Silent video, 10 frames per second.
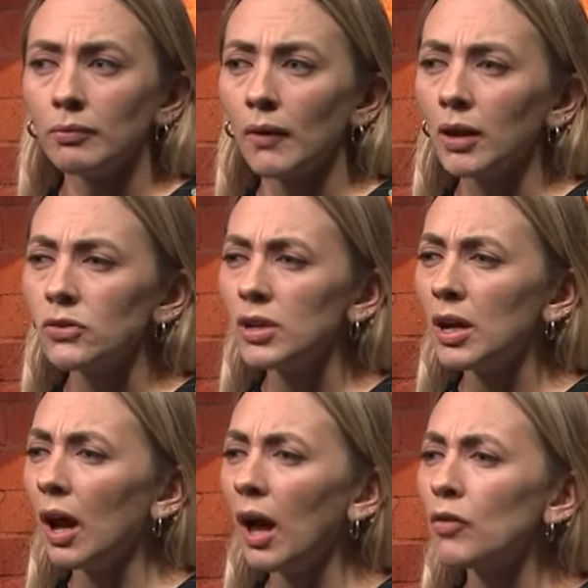Actually,
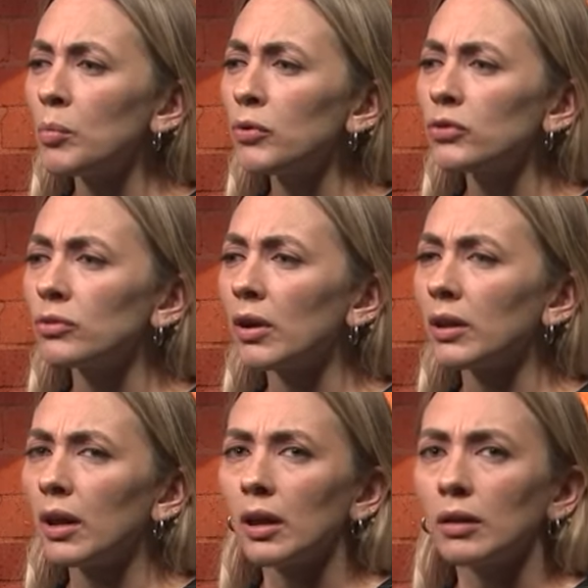I have a bottle right
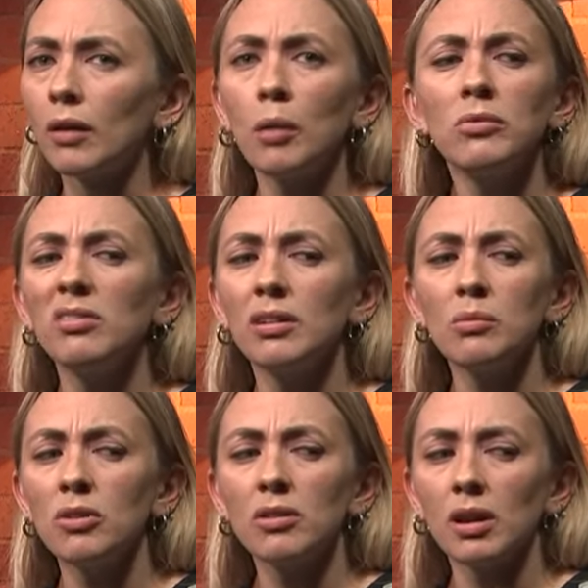there. I'm
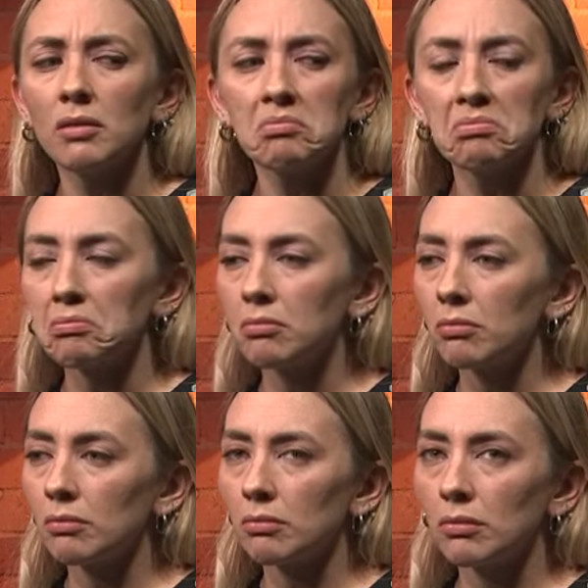not that. Oh,
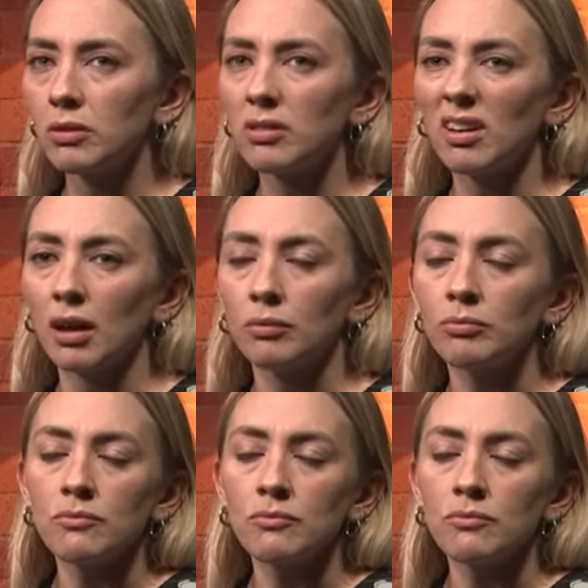yeah. It's okay.